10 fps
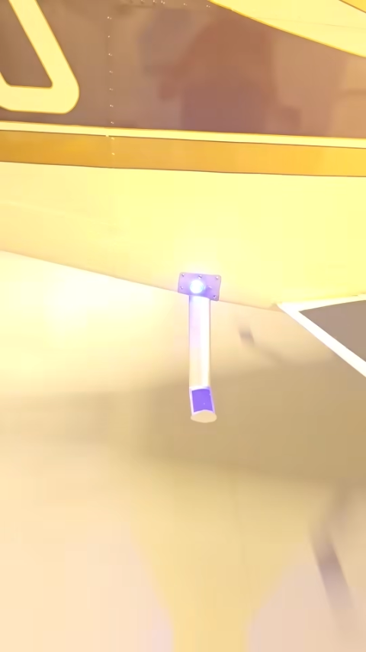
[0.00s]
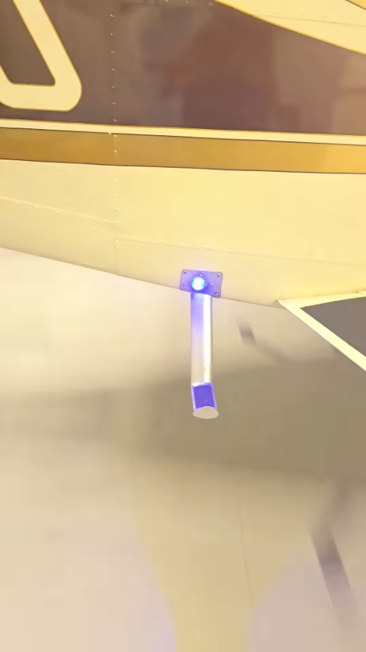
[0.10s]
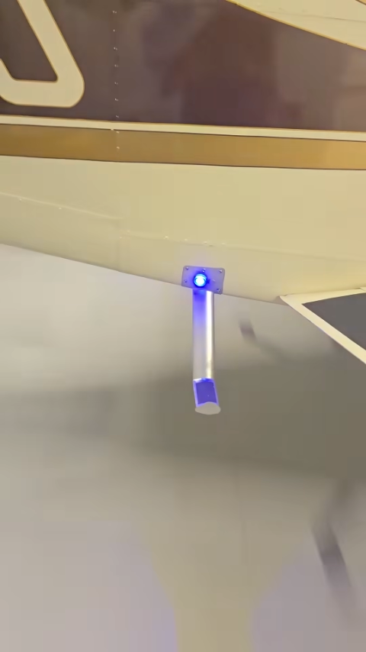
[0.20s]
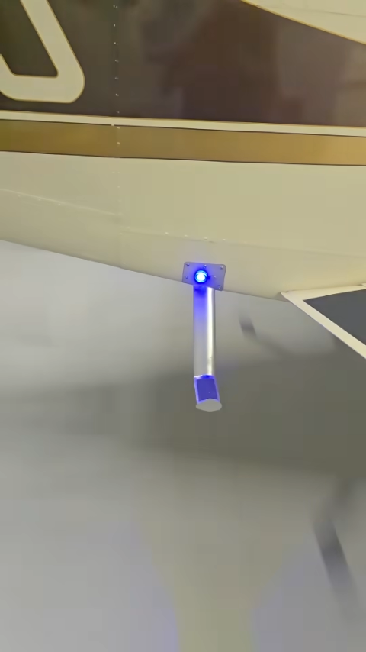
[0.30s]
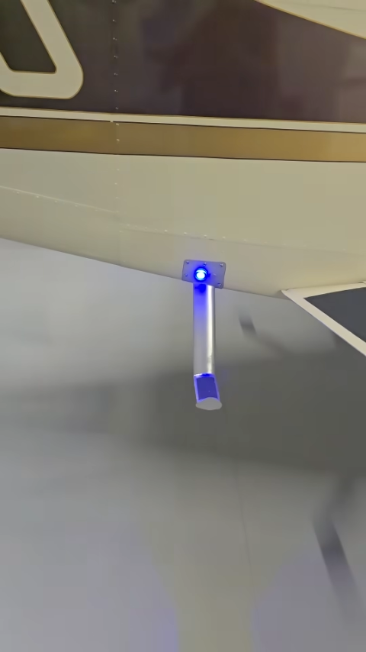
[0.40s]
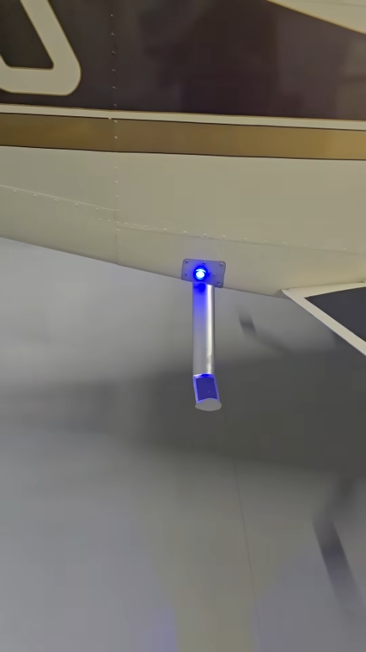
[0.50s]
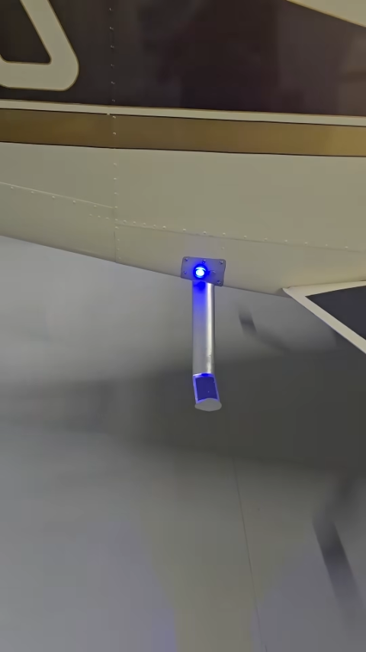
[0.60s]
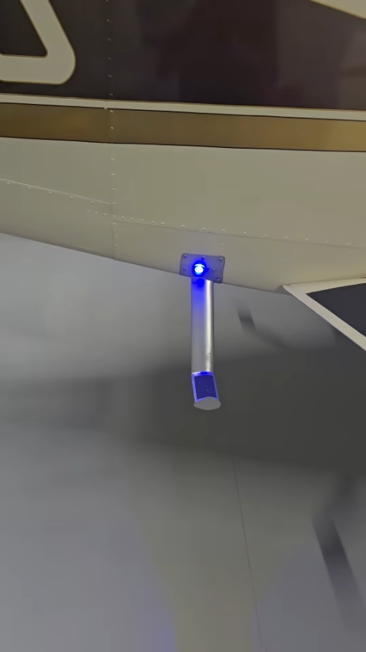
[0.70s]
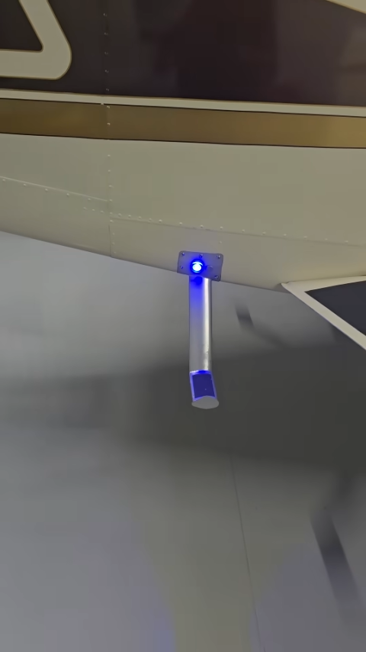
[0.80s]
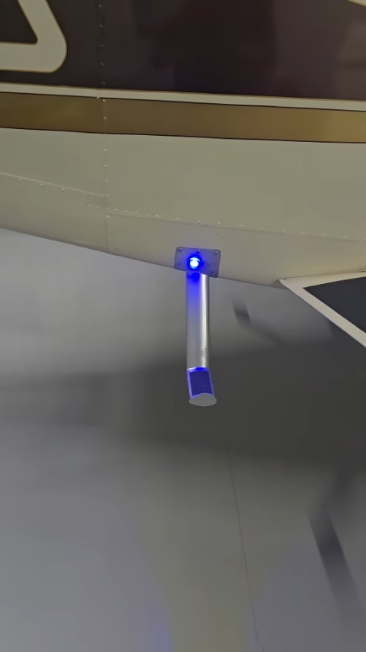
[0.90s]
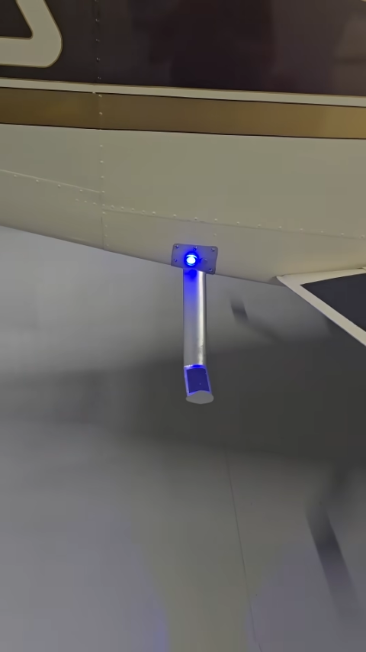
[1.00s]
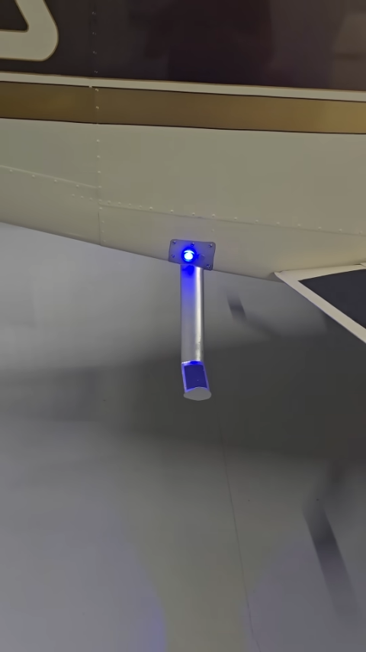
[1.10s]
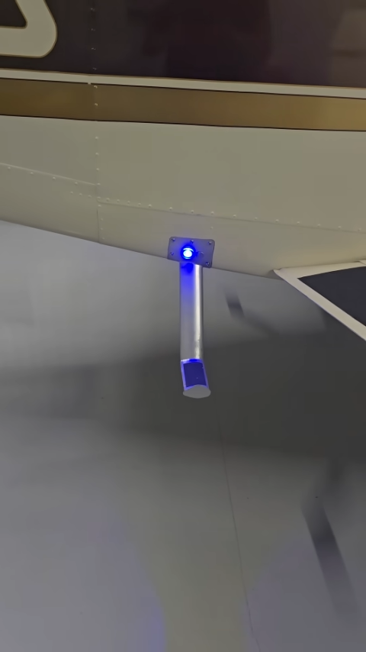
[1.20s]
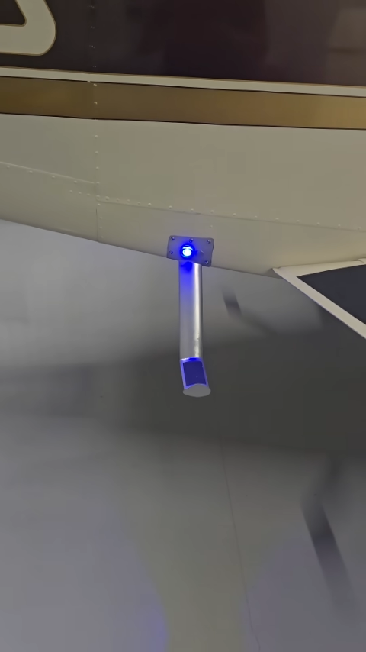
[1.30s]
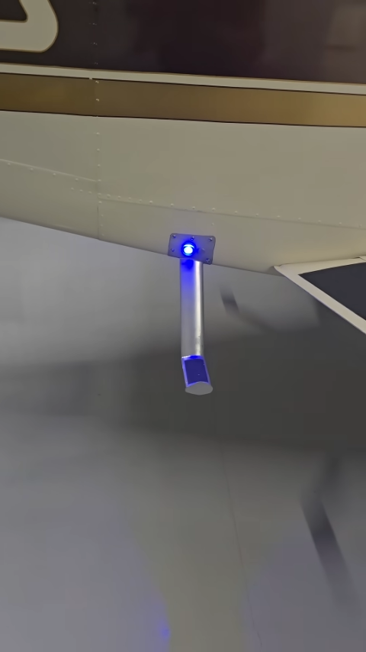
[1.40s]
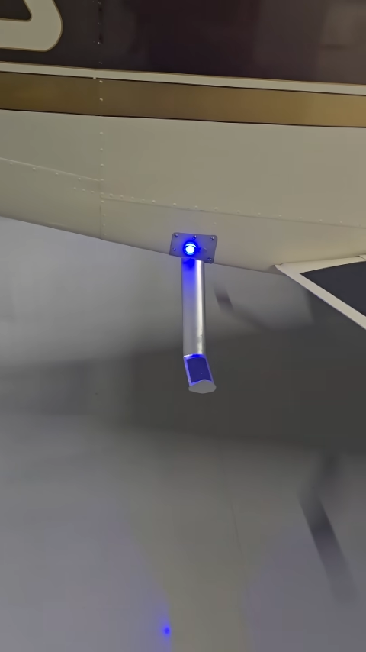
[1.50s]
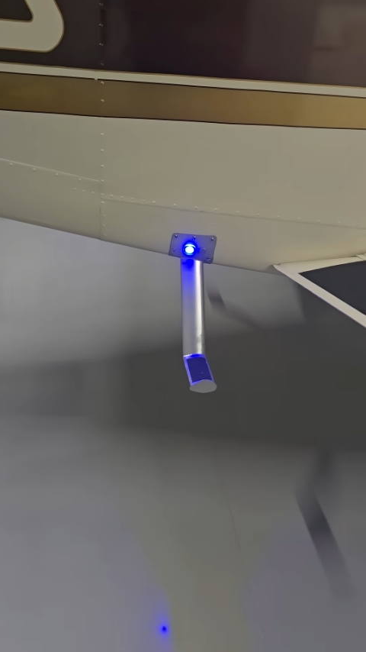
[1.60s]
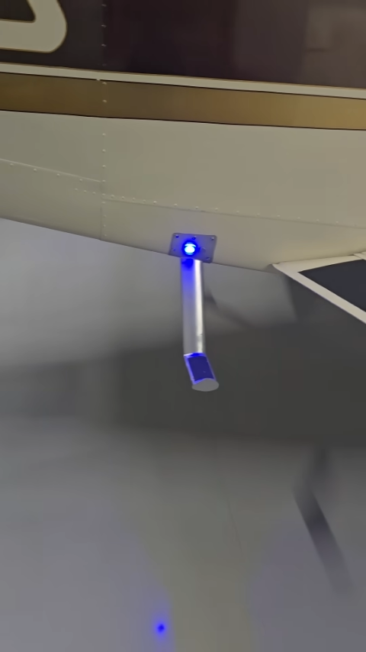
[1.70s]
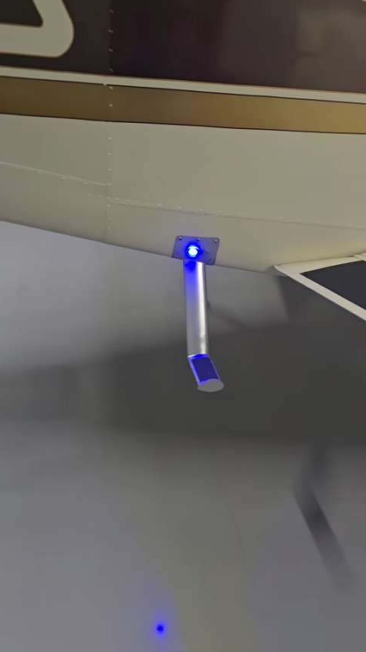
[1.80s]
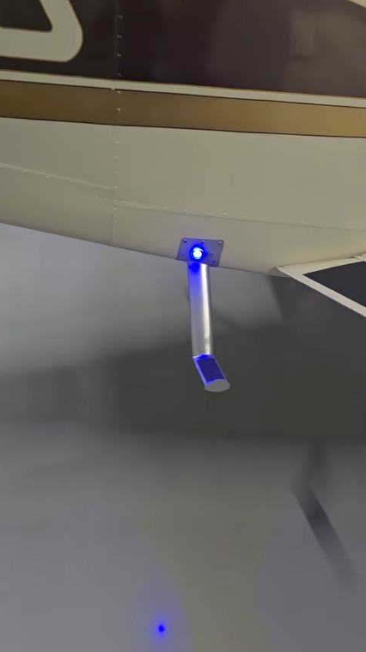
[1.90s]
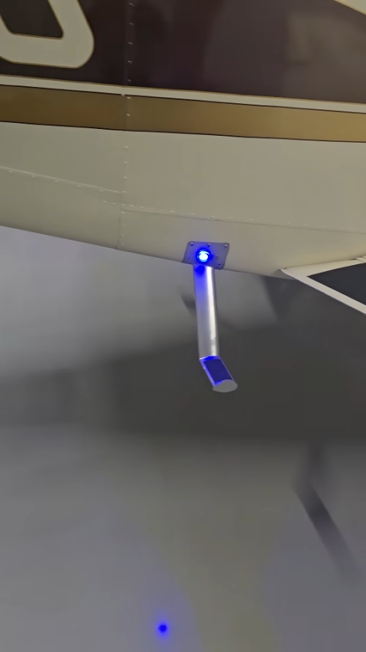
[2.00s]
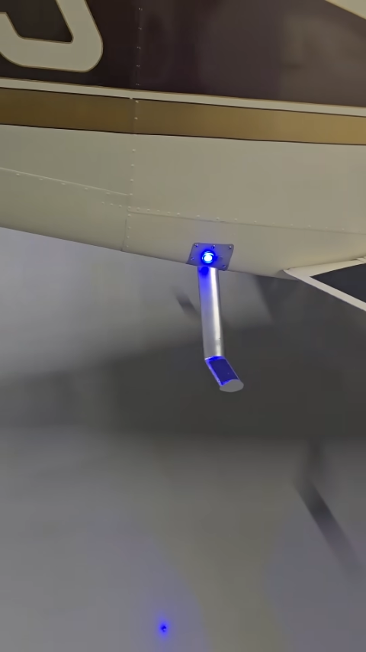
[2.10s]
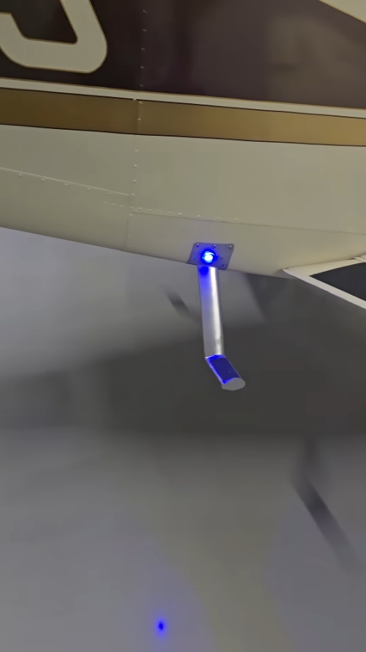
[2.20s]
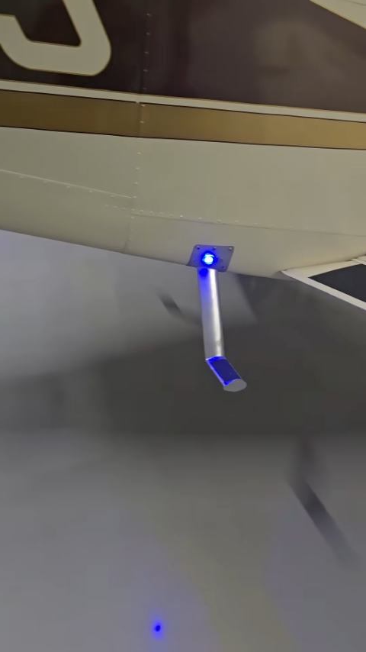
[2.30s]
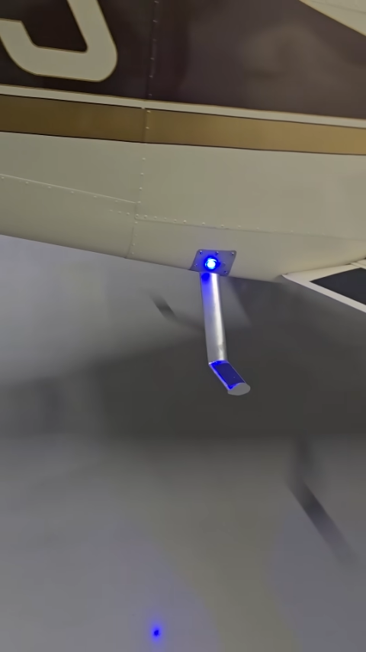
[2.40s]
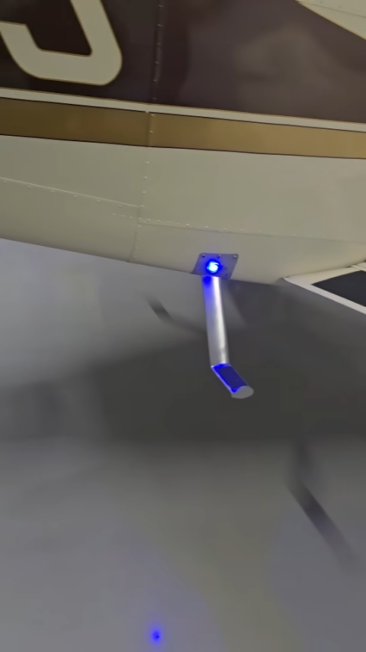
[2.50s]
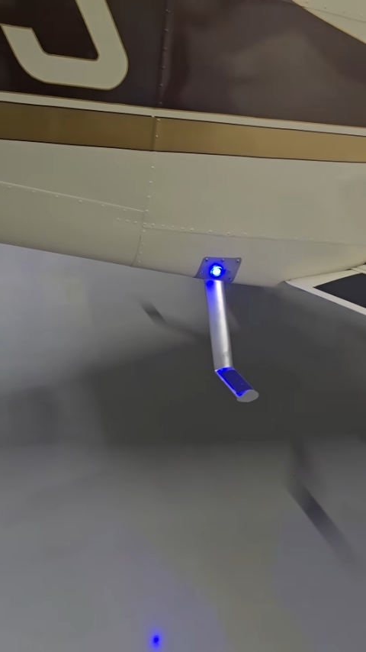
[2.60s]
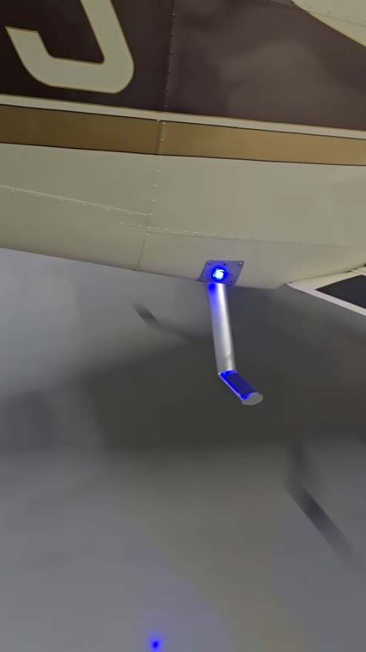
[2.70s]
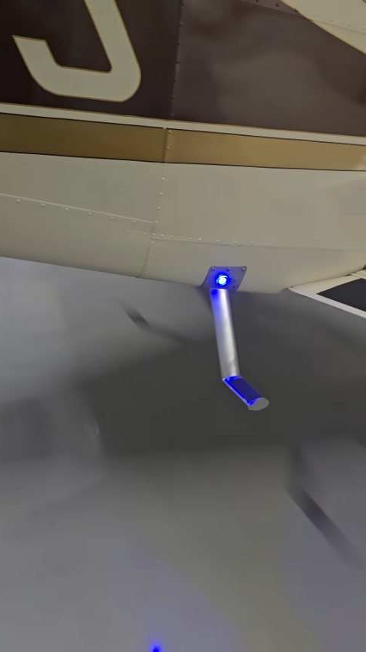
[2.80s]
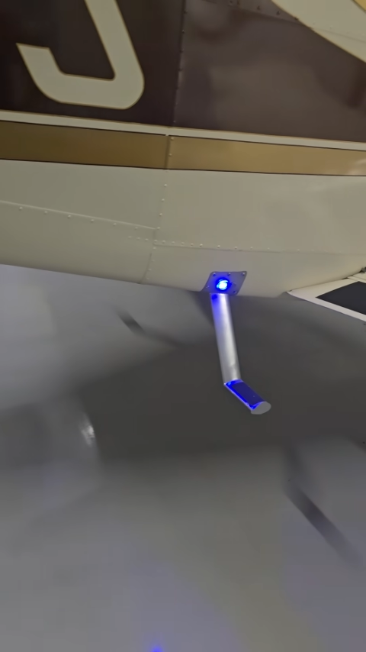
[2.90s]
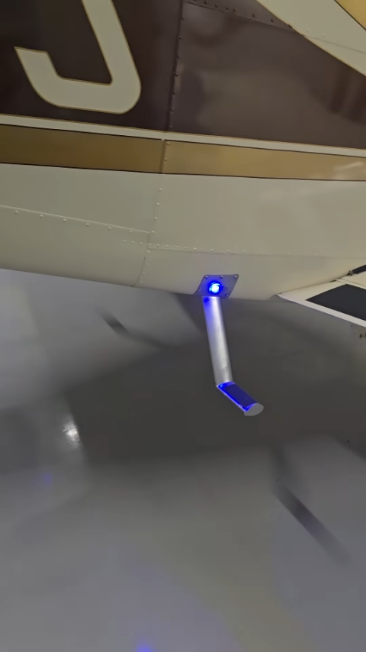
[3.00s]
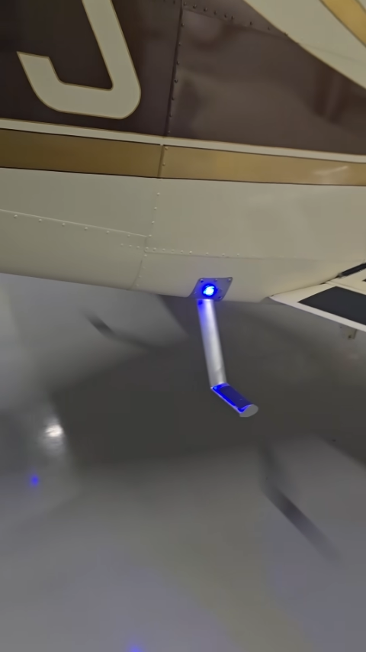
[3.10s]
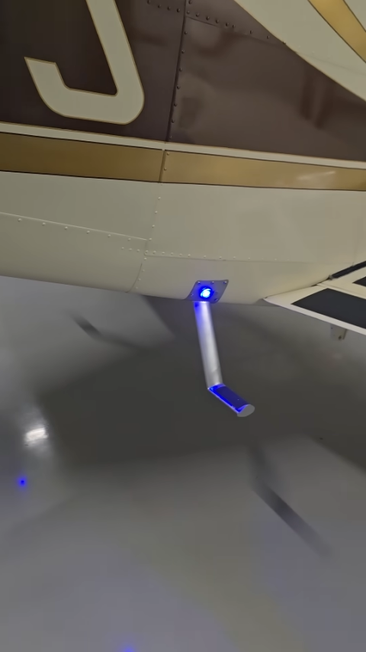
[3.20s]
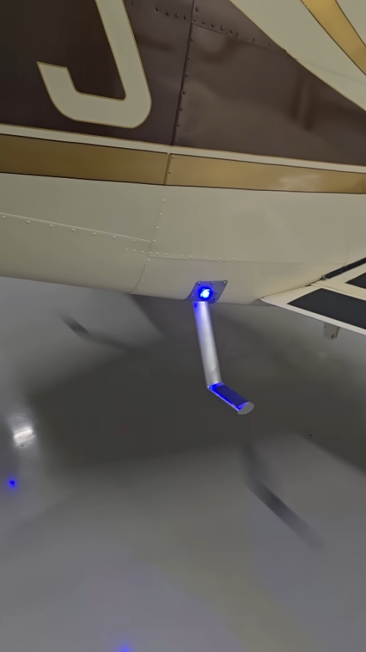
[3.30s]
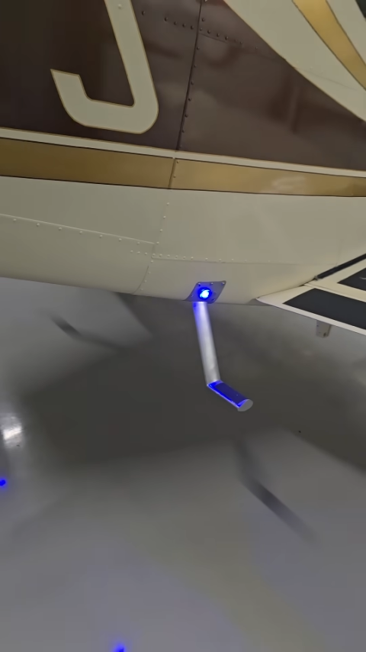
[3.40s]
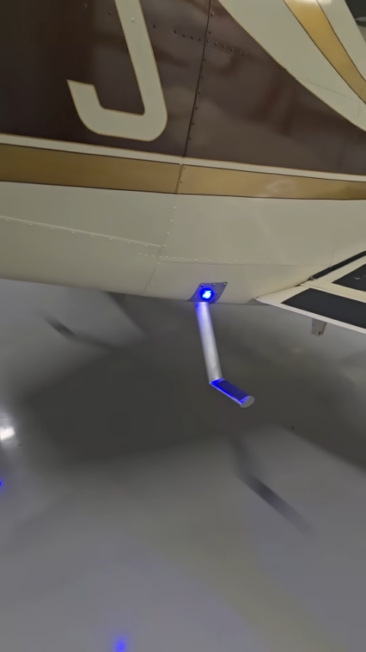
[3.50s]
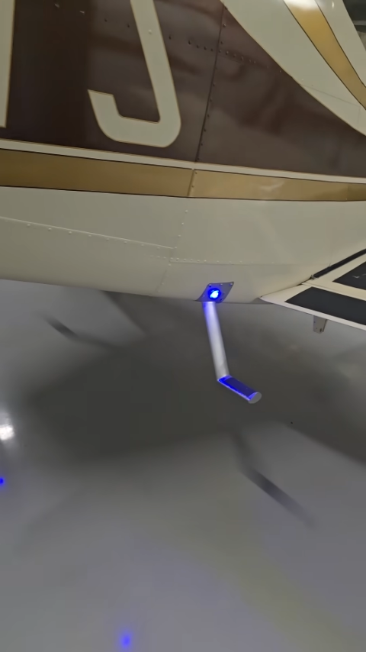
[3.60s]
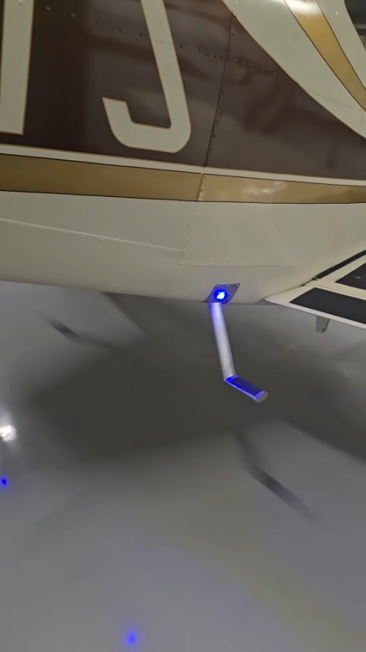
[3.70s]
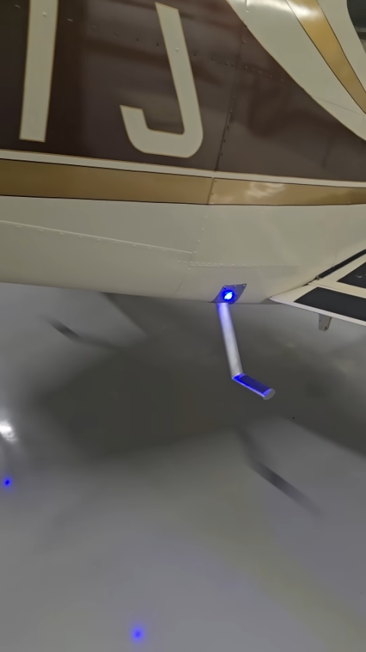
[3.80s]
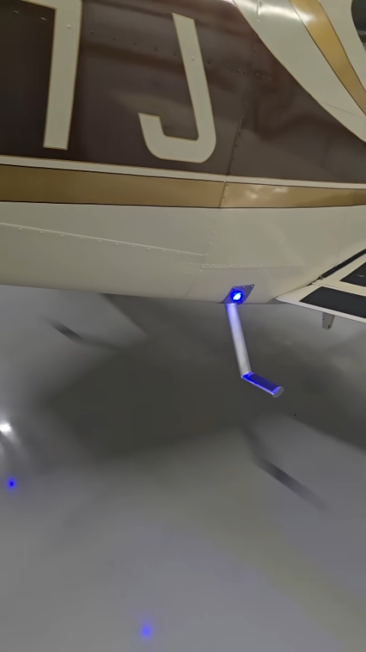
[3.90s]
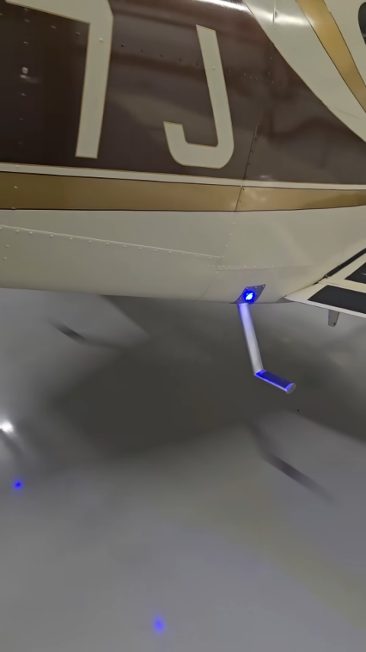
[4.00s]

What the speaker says: No face is visible, so there are no lips to read.